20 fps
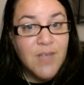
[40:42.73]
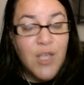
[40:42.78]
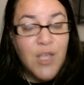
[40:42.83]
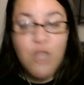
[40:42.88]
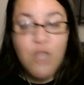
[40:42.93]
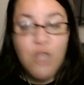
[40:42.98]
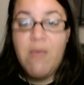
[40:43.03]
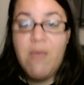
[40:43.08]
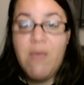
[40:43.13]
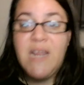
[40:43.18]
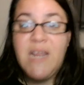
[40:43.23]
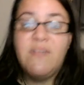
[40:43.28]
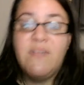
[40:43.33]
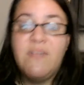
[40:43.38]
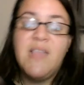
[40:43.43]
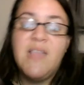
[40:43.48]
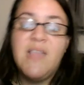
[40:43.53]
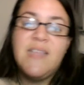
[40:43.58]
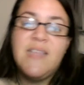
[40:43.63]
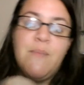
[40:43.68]
You might
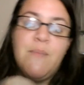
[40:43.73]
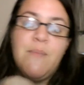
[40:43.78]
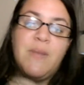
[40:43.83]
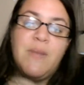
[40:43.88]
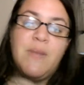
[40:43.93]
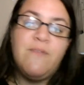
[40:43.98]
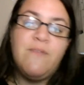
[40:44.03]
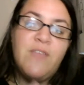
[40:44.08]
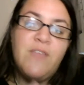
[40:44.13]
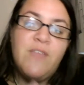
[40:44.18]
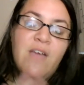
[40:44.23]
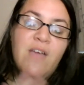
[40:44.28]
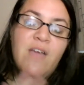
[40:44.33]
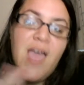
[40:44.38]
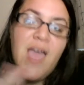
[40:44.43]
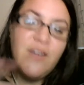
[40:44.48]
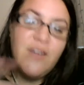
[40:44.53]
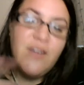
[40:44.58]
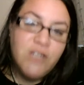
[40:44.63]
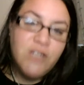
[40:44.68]
even like them, but if their
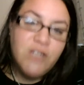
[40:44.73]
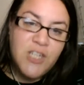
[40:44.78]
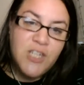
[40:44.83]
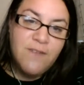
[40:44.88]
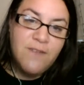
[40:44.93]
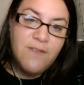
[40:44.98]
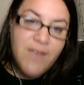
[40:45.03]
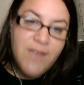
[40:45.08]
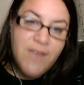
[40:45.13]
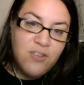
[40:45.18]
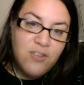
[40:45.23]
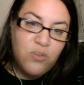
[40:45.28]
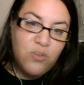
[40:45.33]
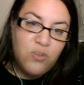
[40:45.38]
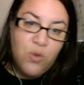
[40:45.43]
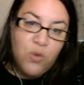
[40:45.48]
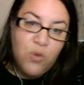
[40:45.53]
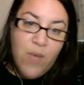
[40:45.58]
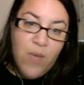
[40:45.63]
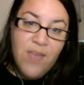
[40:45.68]
energy affects you
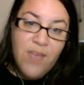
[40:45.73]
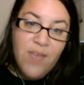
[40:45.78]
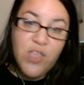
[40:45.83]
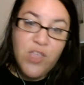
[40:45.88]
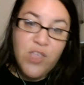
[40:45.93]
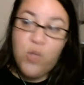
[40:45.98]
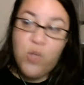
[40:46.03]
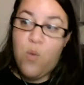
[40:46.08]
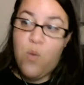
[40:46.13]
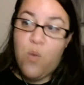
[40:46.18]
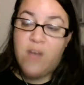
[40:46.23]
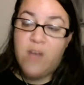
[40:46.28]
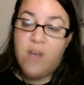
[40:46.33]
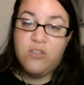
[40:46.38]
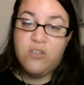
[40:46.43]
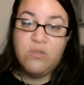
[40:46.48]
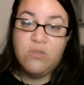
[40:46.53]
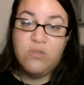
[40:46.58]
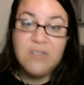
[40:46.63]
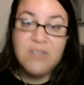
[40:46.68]
in a way that you want
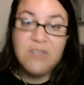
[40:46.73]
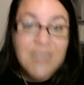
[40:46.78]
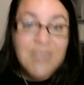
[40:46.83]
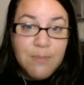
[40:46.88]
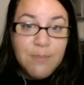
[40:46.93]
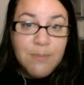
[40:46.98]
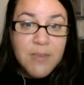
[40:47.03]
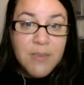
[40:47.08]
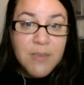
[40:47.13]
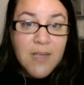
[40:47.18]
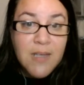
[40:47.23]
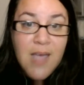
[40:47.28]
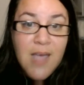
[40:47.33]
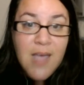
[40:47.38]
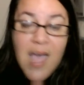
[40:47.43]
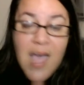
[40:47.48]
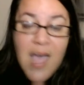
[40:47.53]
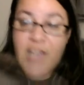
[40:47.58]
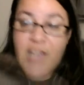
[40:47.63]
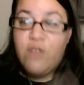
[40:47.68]
to sleep
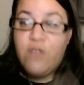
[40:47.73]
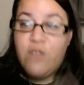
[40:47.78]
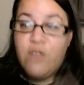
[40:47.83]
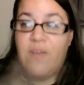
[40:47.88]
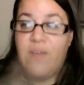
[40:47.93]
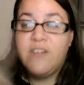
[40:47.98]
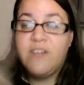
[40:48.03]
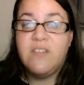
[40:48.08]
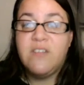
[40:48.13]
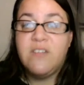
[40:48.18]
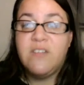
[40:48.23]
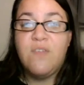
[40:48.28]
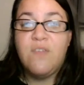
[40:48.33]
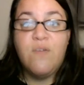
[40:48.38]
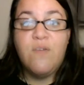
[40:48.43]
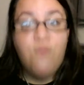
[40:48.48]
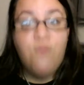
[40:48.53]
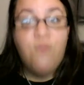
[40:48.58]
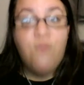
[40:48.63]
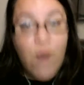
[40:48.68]
and you find yourself
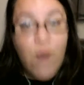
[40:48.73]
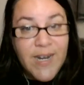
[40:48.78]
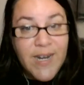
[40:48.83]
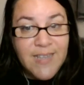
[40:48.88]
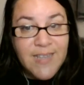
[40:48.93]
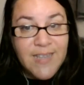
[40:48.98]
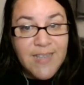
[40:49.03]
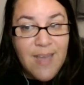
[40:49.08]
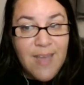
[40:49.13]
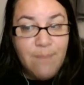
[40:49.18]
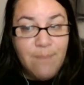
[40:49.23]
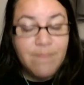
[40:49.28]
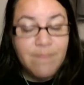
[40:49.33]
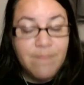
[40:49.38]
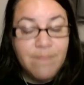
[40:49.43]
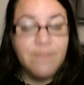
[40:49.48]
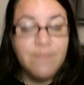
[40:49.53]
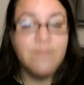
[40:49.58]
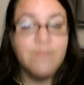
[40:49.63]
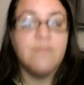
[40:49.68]
avoiding them,
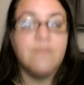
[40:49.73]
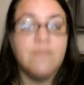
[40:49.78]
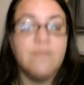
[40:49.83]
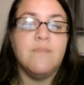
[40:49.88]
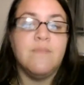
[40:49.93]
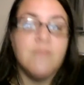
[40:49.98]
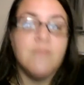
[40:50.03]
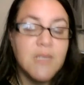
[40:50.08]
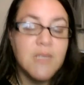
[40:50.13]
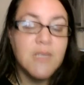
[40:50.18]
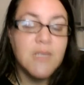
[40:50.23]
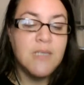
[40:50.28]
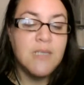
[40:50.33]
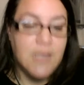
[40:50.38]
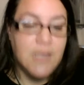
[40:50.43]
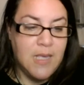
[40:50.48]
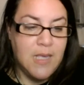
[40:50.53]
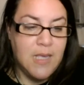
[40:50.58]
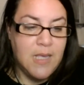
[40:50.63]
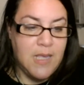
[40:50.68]

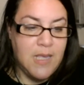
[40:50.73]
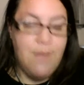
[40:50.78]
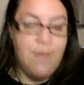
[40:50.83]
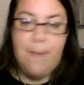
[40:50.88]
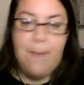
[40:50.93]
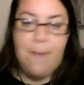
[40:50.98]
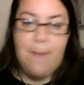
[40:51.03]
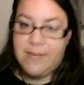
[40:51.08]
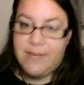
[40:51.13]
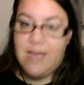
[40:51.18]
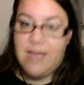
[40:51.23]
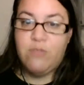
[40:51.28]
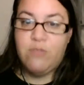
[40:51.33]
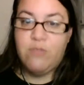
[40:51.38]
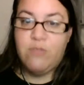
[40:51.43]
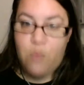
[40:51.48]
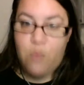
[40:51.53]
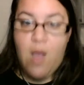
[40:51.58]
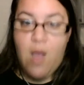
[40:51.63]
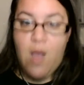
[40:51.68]
it might be time
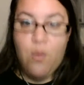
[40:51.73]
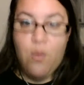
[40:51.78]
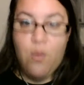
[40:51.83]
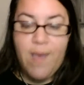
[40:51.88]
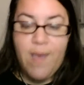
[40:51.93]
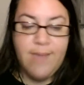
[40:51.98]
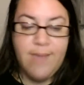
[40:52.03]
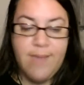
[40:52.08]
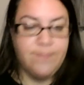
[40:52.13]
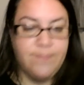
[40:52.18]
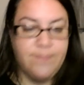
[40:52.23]
to walk away.